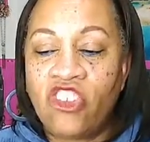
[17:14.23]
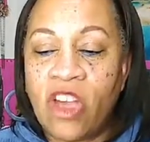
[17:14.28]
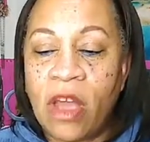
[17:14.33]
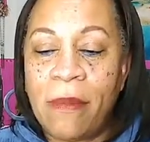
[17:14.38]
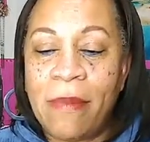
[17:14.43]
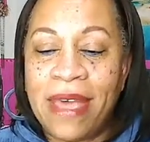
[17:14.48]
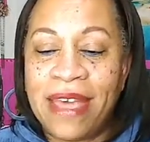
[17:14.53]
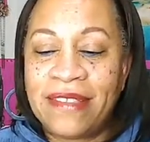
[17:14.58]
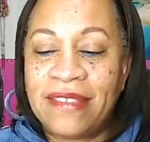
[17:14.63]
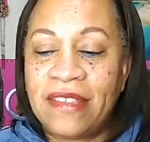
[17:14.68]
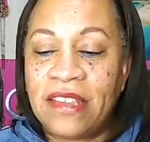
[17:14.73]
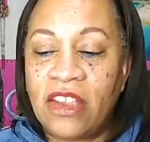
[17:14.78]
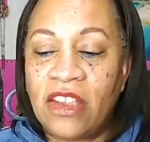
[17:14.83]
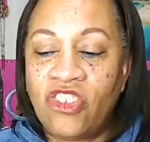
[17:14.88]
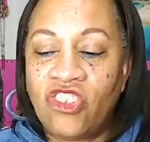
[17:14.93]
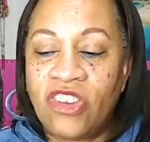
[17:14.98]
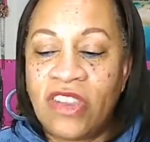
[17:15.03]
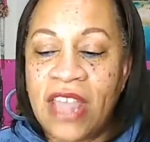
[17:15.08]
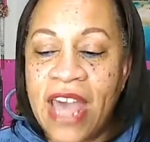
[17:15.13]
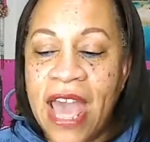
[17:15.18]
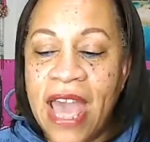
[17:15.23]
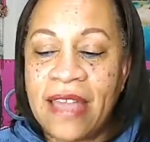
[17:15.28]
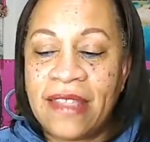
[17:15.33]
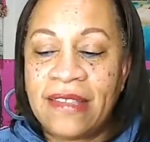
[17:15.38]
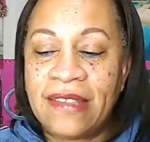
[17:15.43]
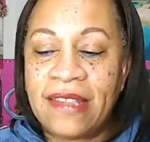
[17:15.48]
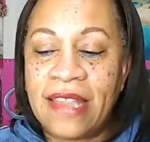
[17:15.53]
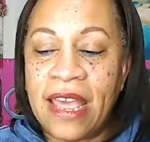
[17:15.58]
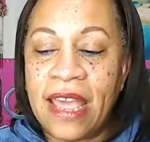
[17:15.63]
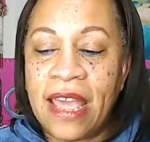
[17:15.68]
a message that
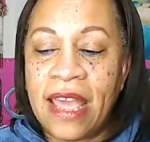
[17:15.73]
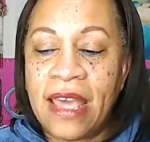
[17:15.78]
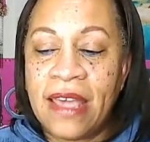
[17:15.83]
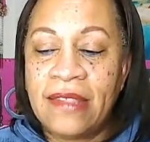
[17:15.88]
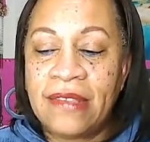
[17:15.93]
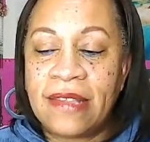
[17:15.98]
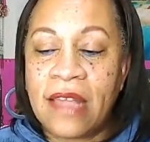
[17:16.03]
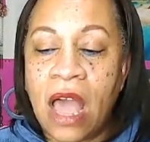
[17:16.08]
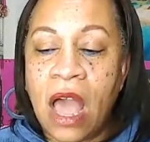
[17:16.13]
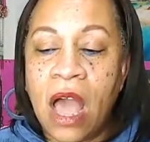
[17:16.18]
says